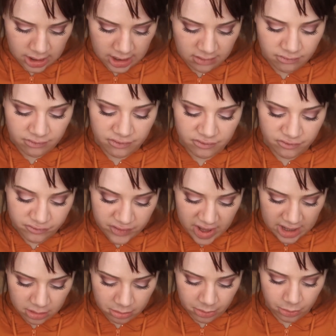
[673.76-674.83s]

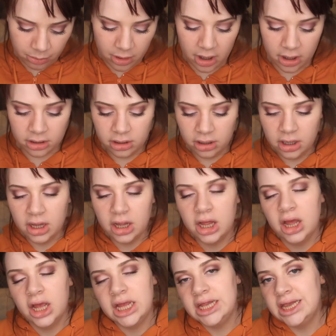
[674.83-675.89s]
Infallible one.
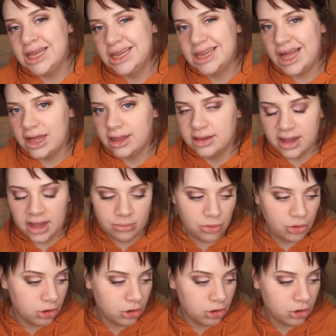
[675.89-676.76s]
It's the exact same.